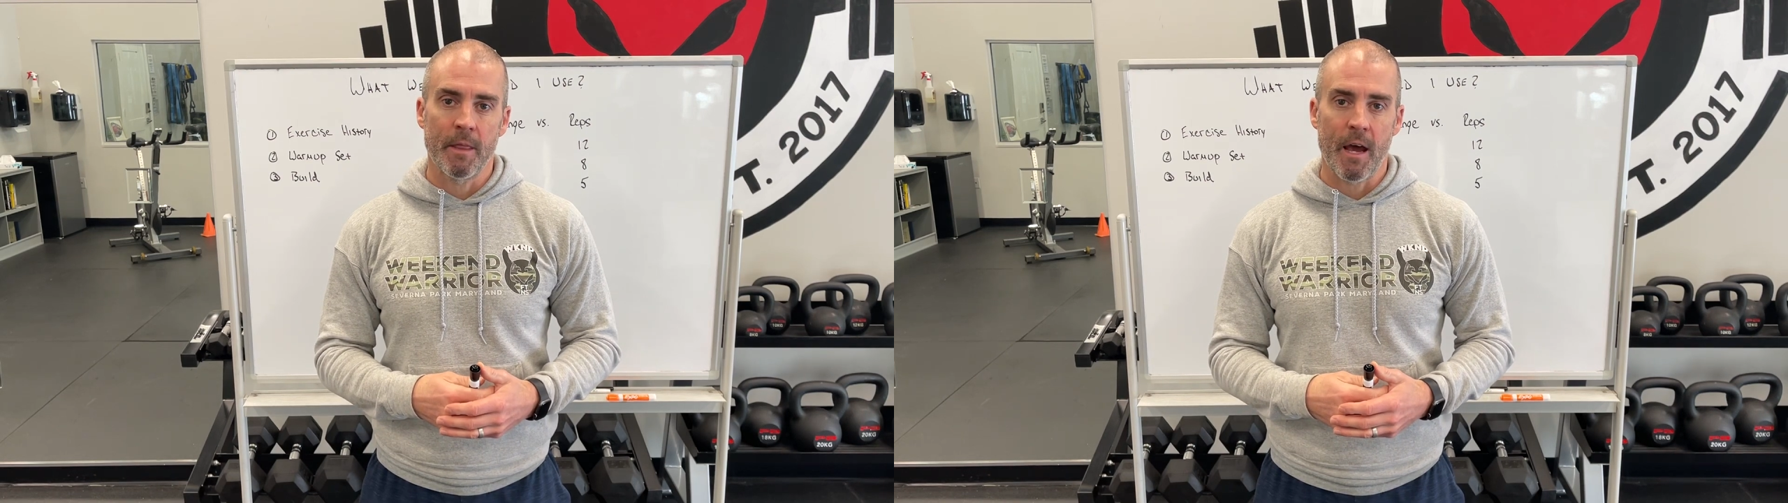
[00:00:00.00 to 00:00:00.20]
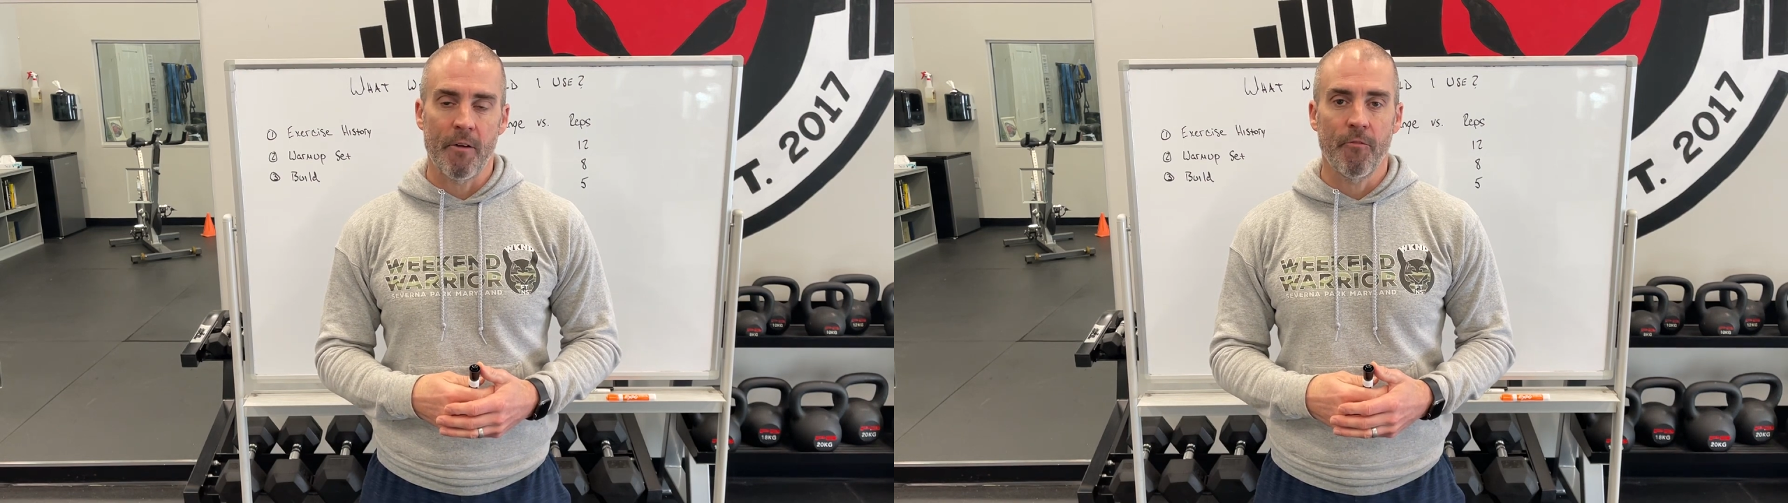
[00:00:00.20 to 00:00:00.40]

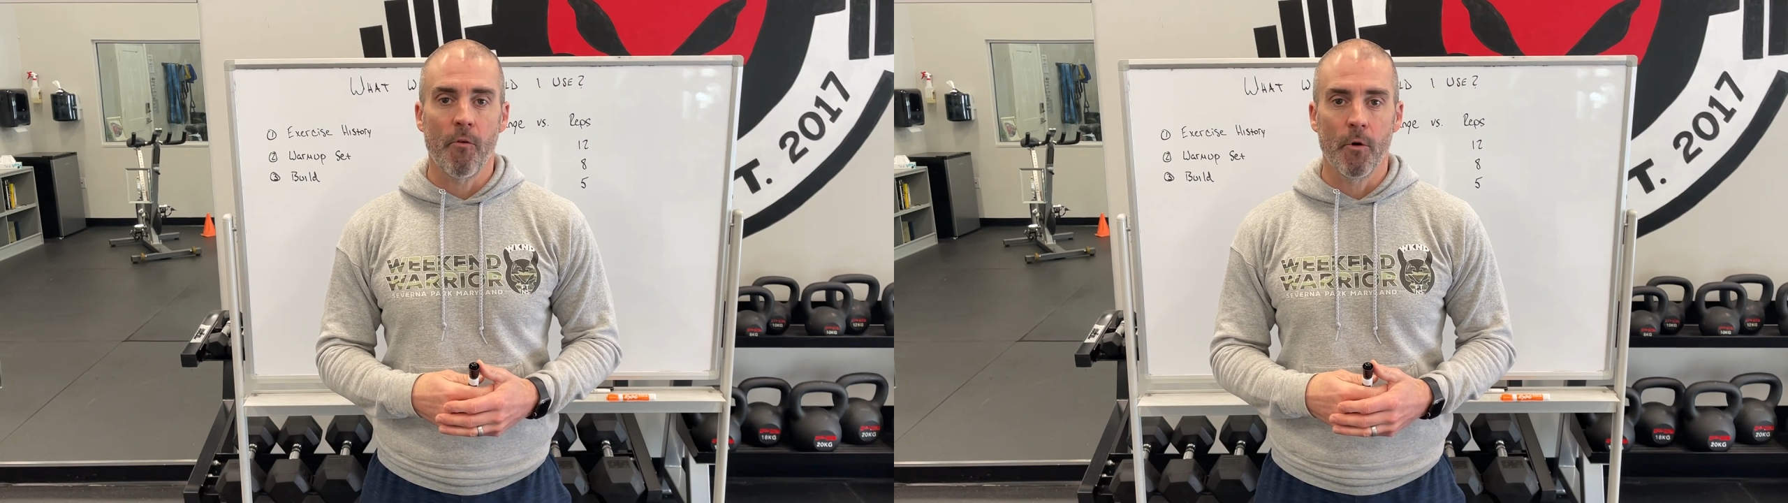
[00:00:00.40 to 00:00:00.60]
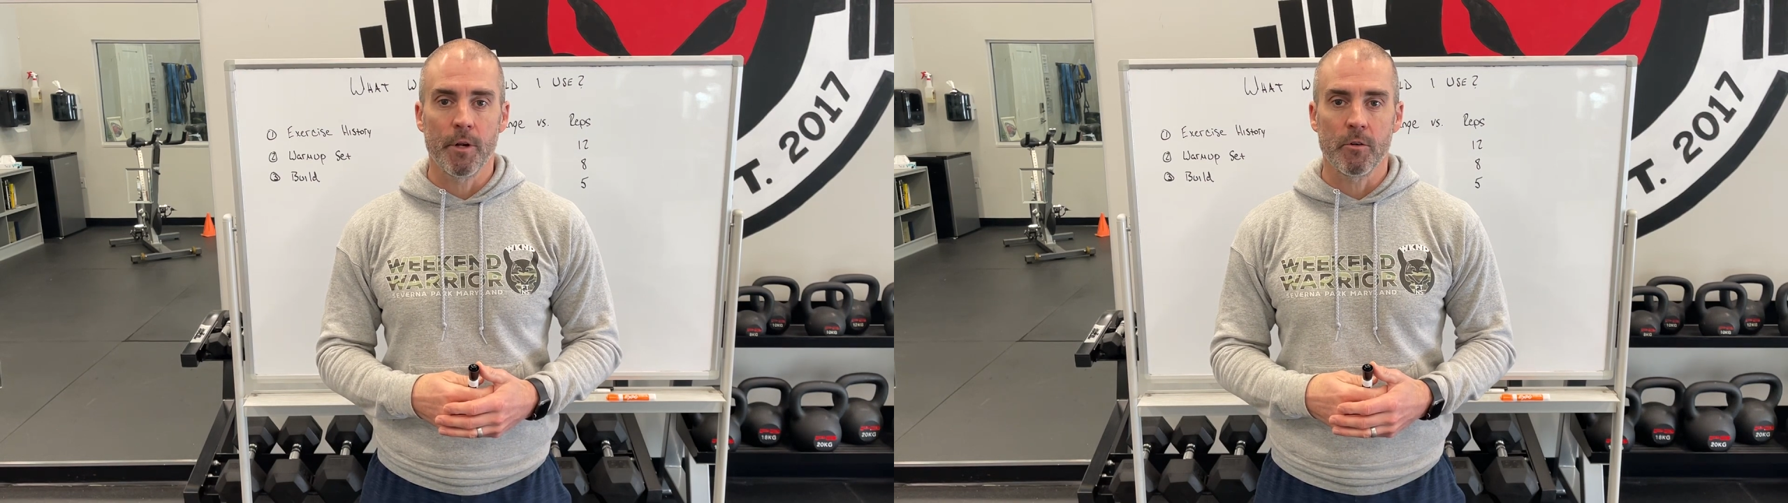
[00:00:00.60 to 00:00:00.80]
that
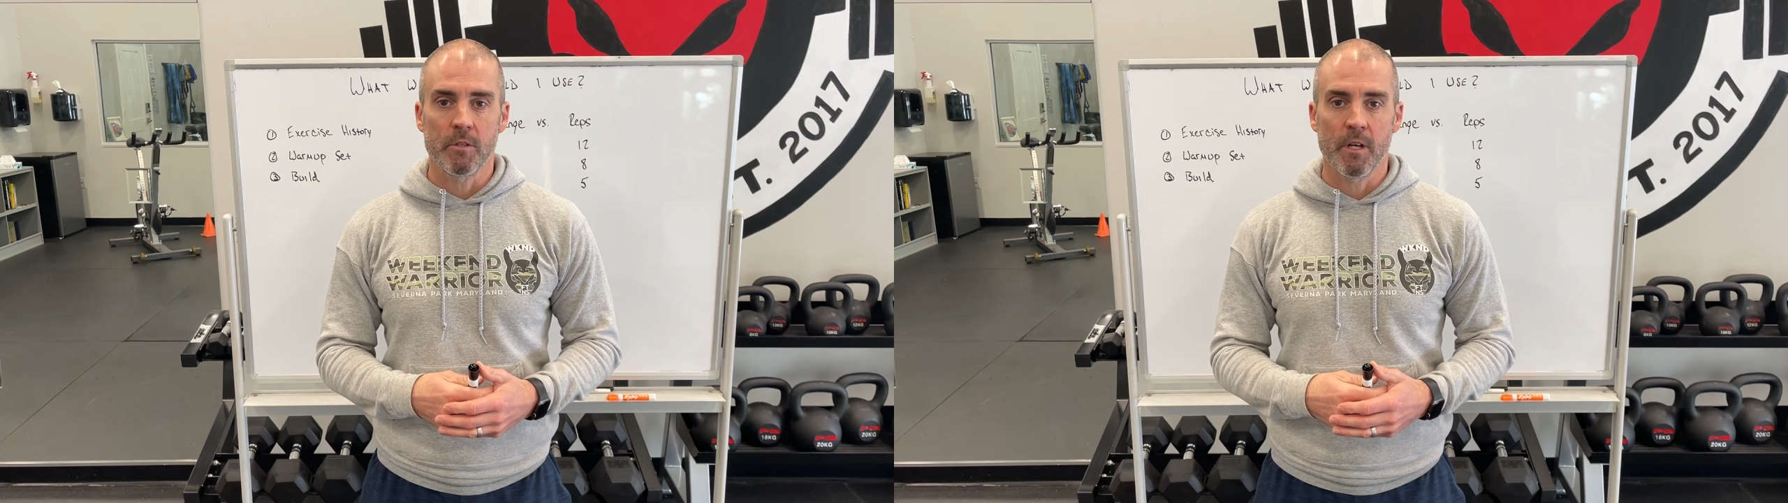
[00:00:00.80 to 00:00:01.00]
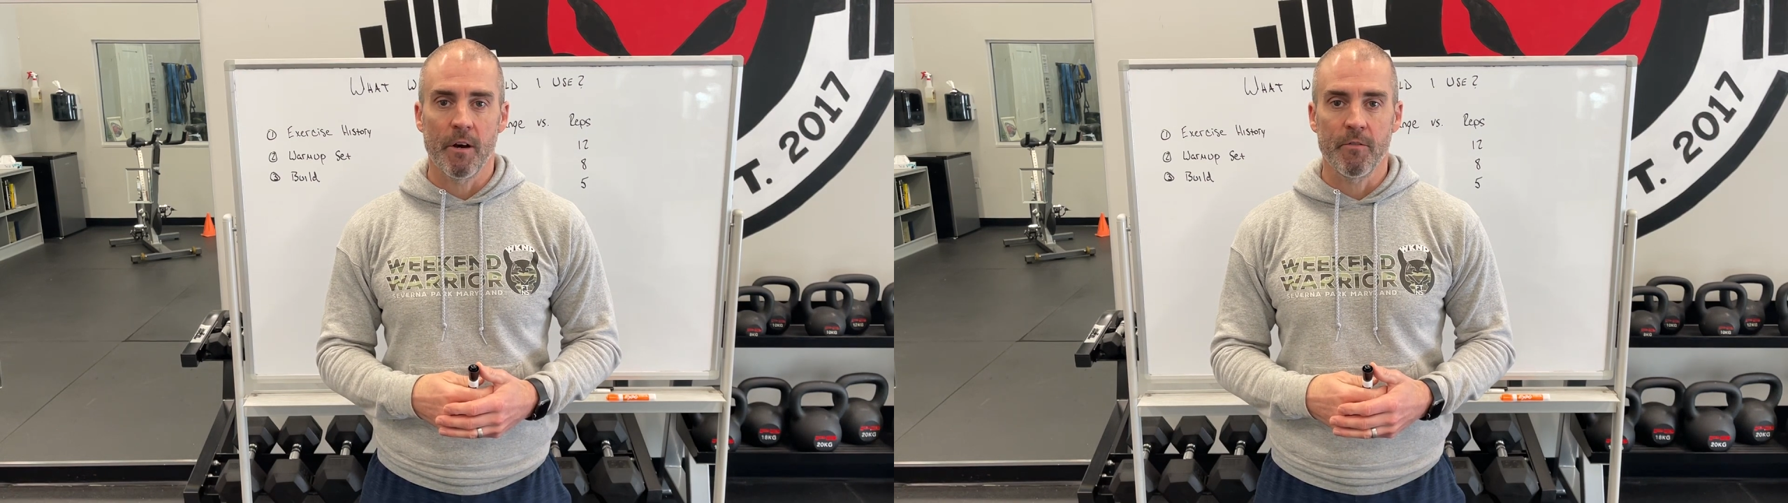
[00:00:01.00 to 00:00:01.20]
for
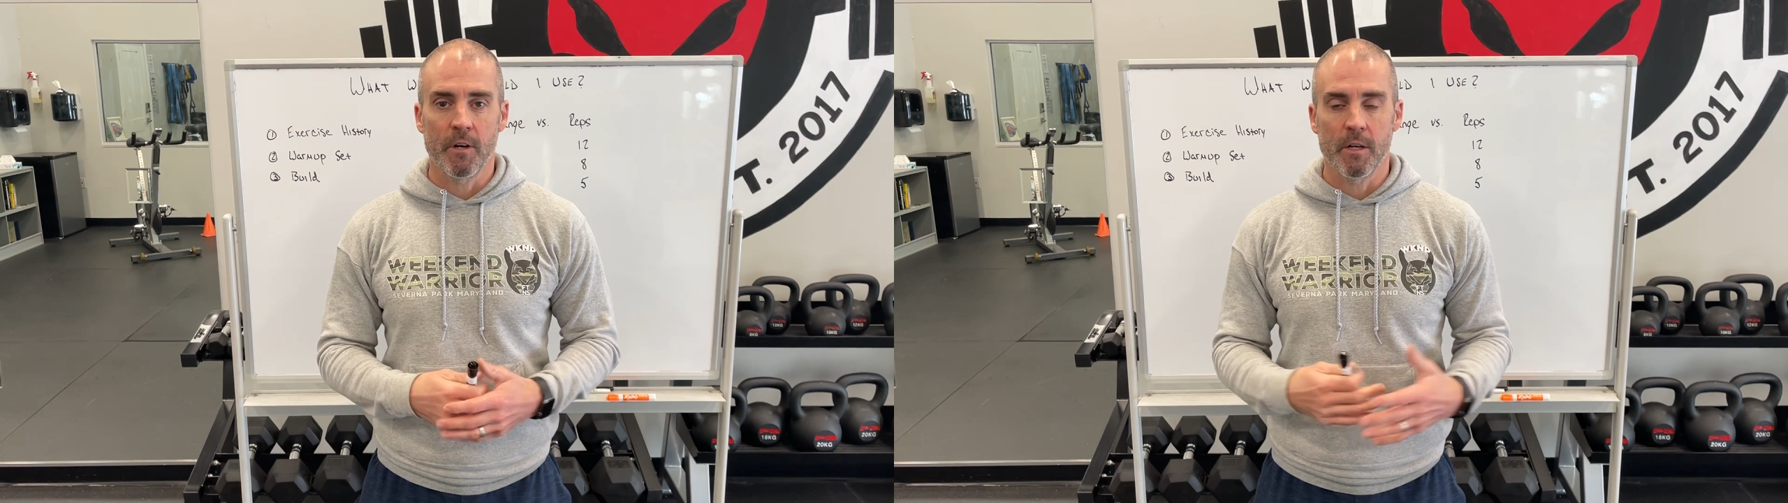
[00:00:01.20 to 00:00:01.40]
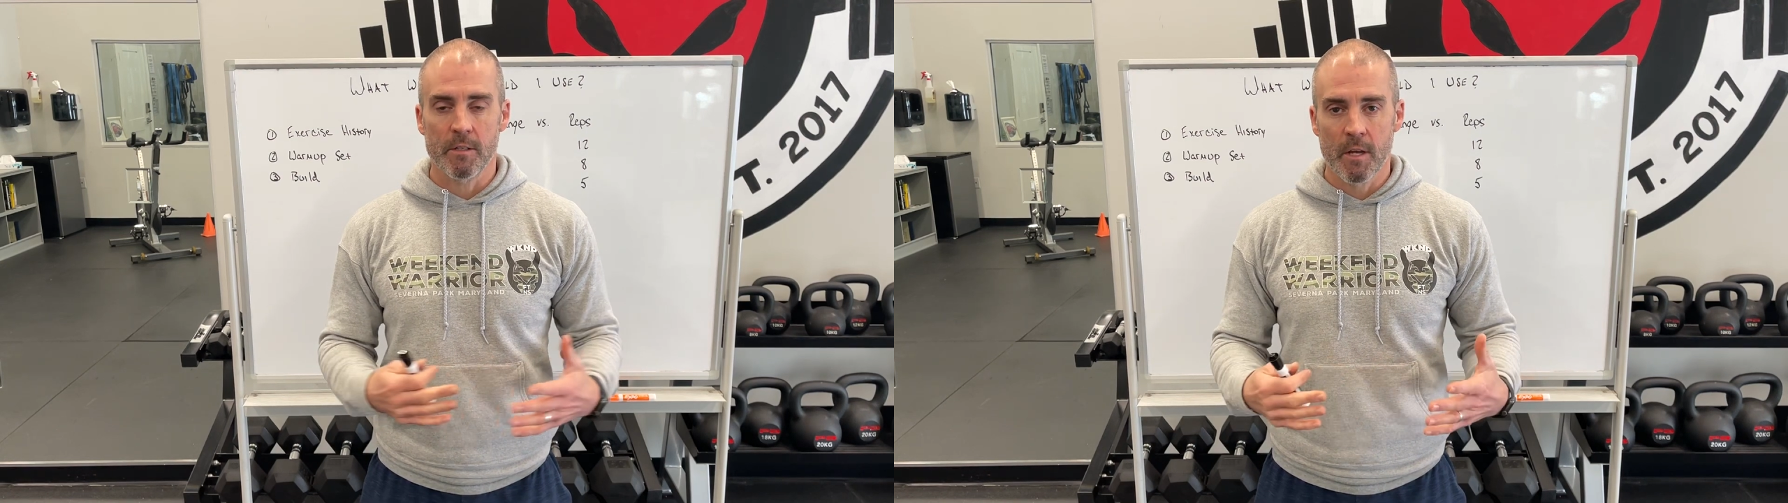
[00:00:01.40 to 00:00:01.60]
yourself,
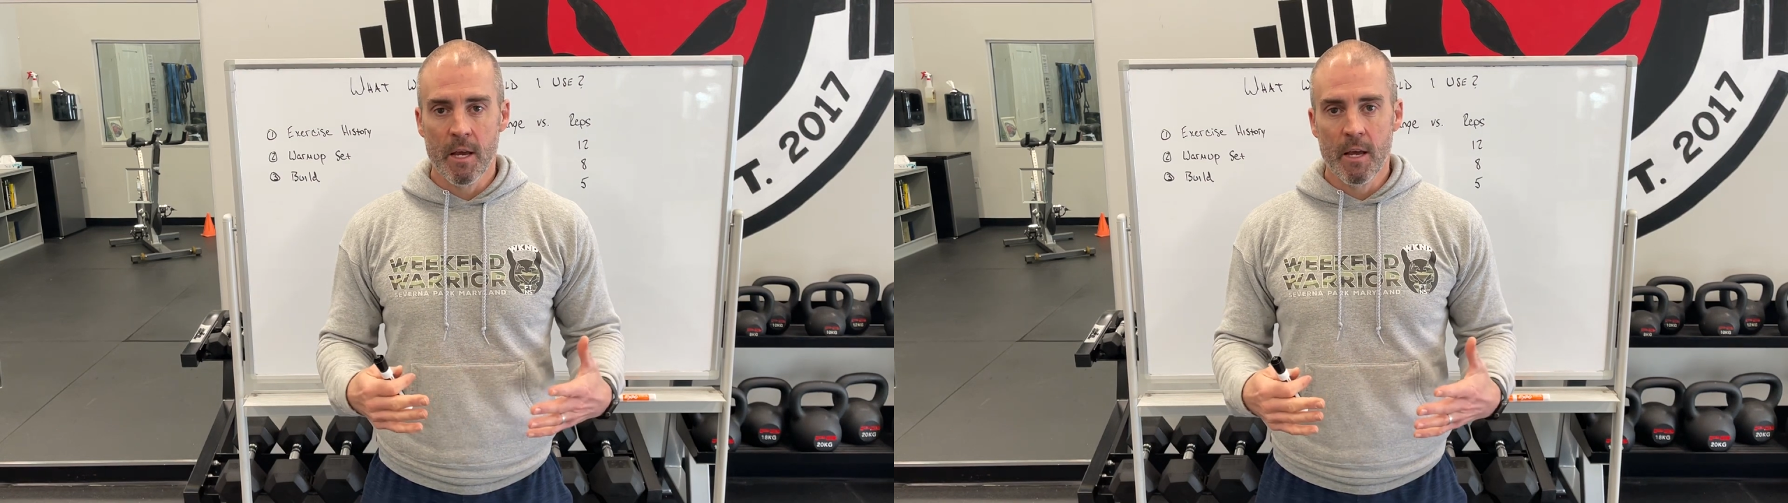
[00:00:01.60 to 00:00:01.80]
because